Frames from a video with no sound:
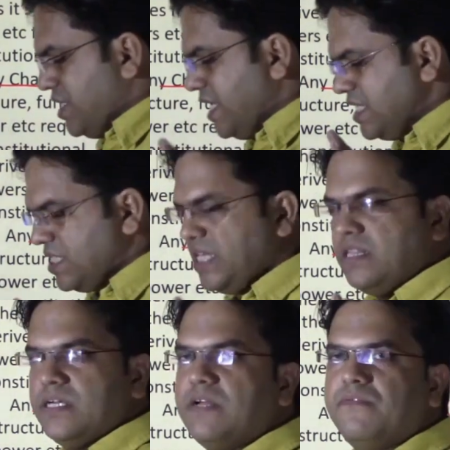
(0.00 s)
change
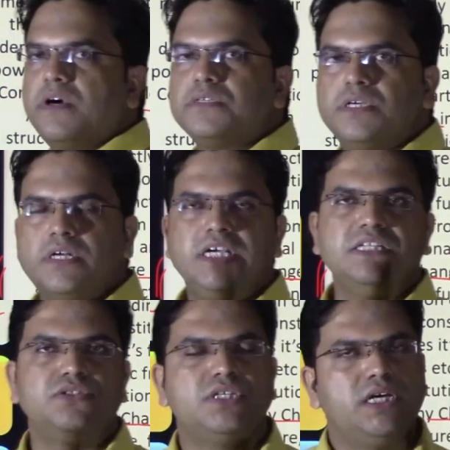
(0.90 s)
in their function,
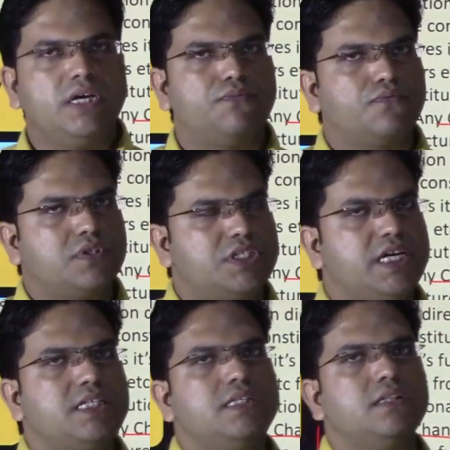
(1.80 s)
in ch if
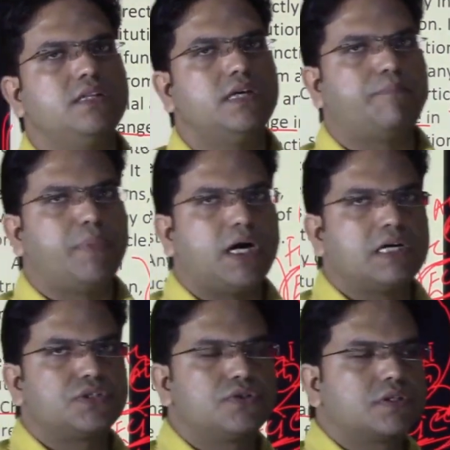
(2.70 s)
change in their
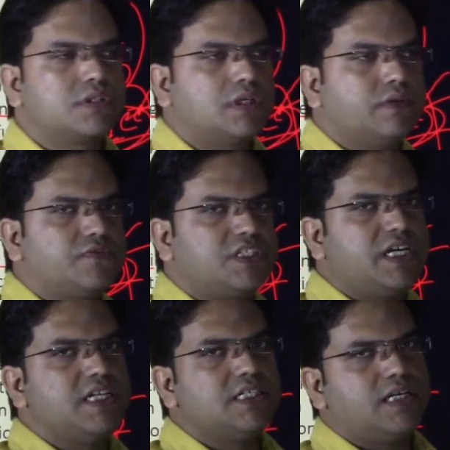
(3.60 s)
power structure, if
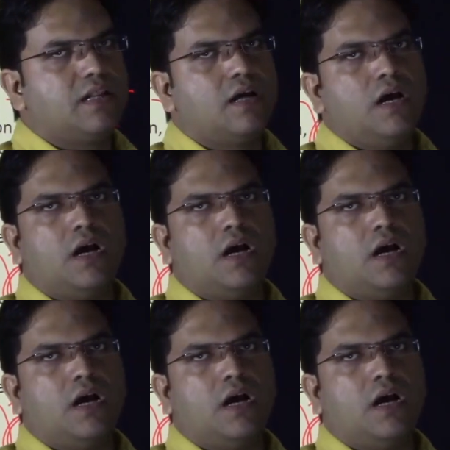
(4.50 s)
change in